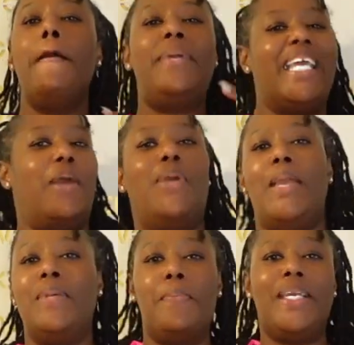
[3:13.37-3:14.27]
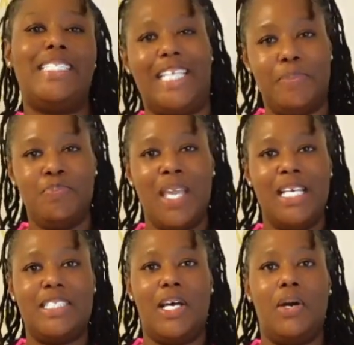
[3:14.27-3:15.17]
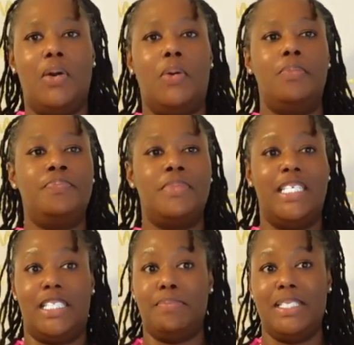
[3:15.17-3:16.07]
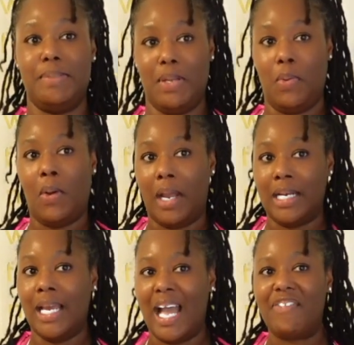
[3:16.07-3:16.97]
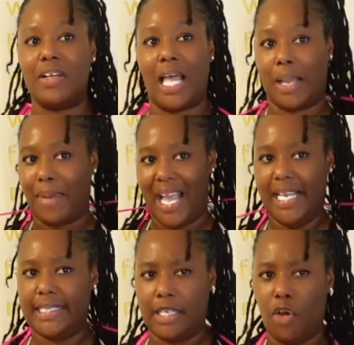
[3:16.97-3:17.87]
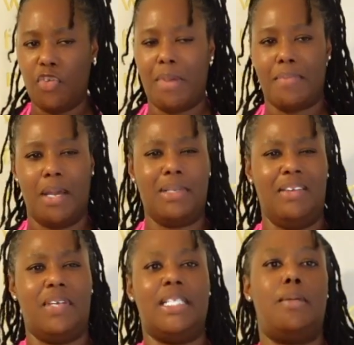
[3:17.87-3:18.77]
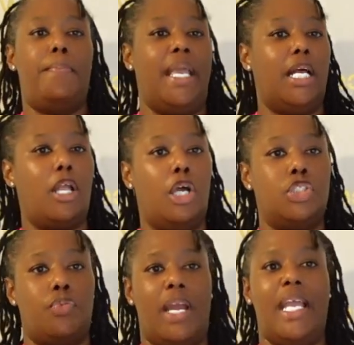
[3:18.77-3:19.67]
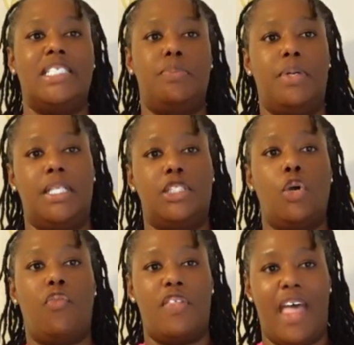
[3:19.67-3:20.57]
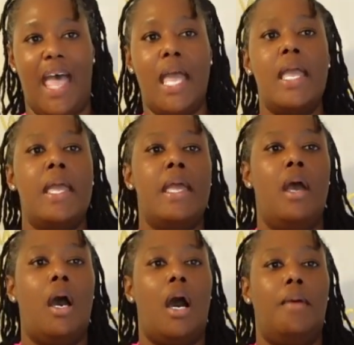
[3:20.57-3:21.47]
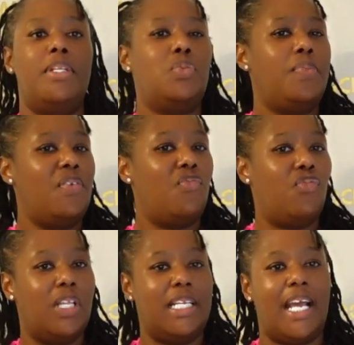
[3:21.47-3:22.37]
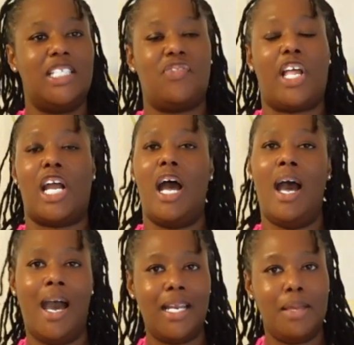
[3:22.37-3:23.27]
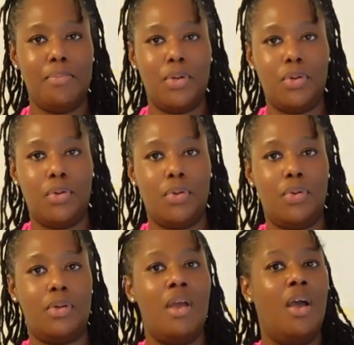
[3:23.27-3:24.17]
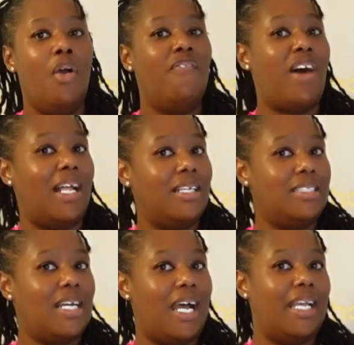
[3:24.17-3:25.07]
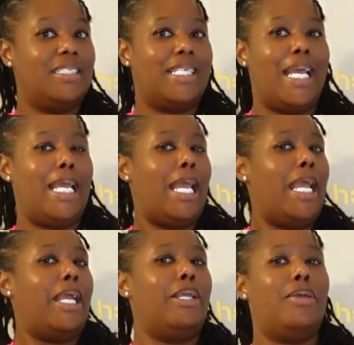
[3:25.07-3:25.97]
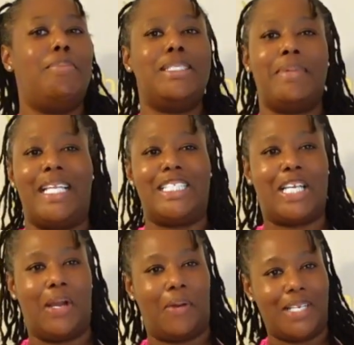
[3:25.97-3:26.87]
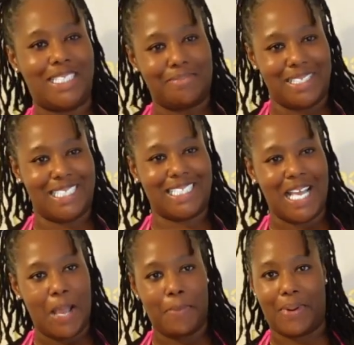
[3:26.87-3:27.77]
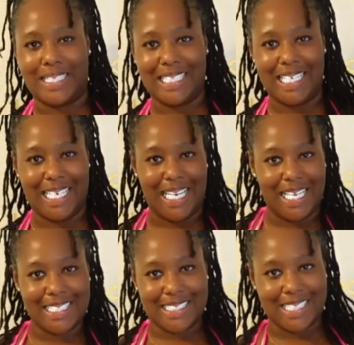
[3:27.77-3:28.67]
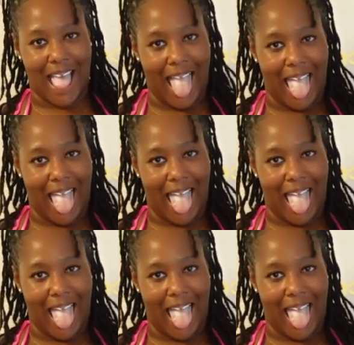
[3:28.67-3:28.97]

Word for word: But again, we keep it PG. So this is meant to be worn. I feel like by itself, you might be able to even get some pink lingerie and just put this over that. This would be really nice for like a honeymoon, Valentine's Day. You could be somebody's Christmas present in this.